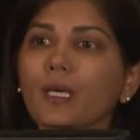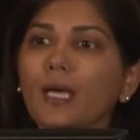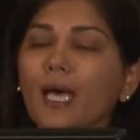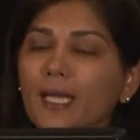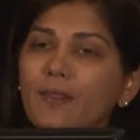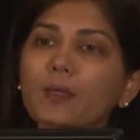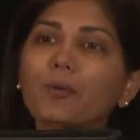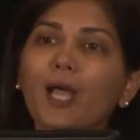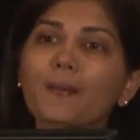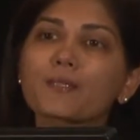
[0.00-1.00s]
And I think
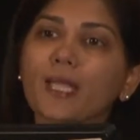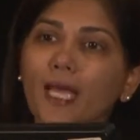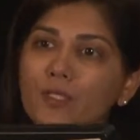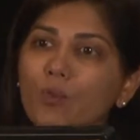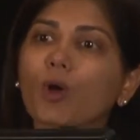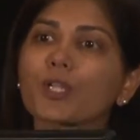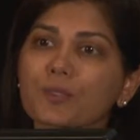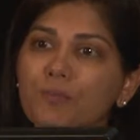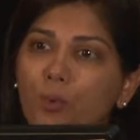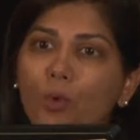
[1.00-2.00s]
perhaps that's what is
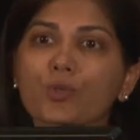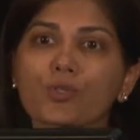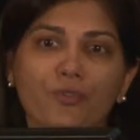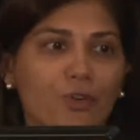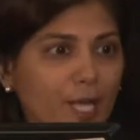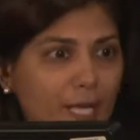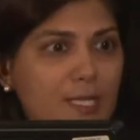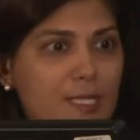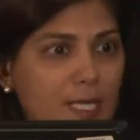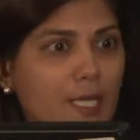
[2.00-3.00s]
important for
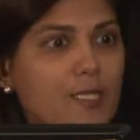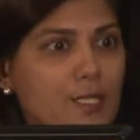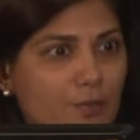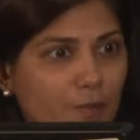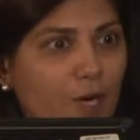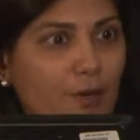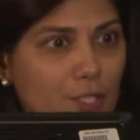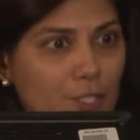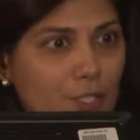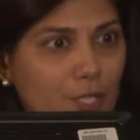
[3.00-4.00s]
any center to
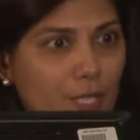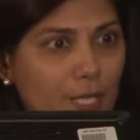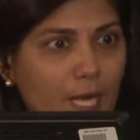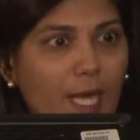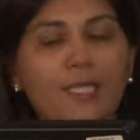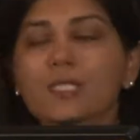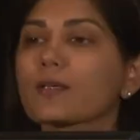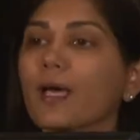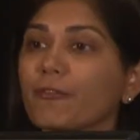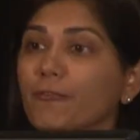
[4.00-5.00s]
flourish. It has
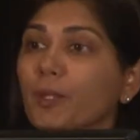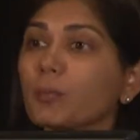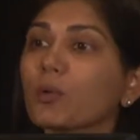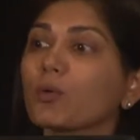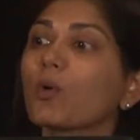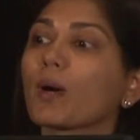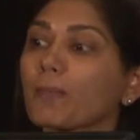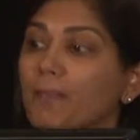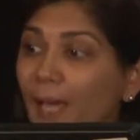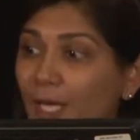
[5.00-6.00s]
to have people who are
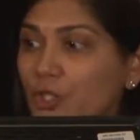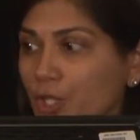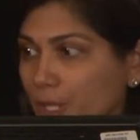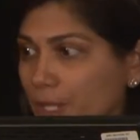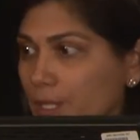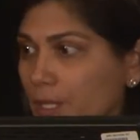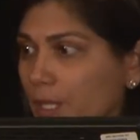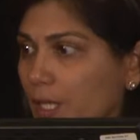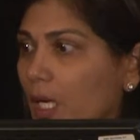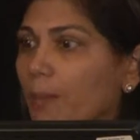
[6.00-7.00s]
passionate
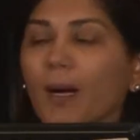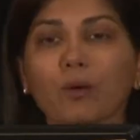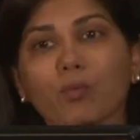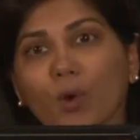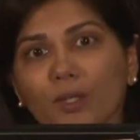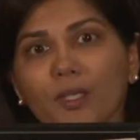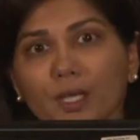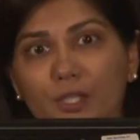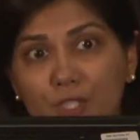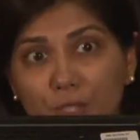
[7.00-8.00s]
about what they
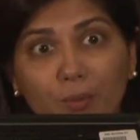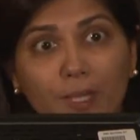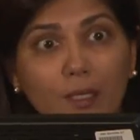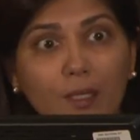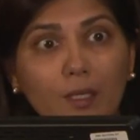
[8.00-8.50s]
are doing,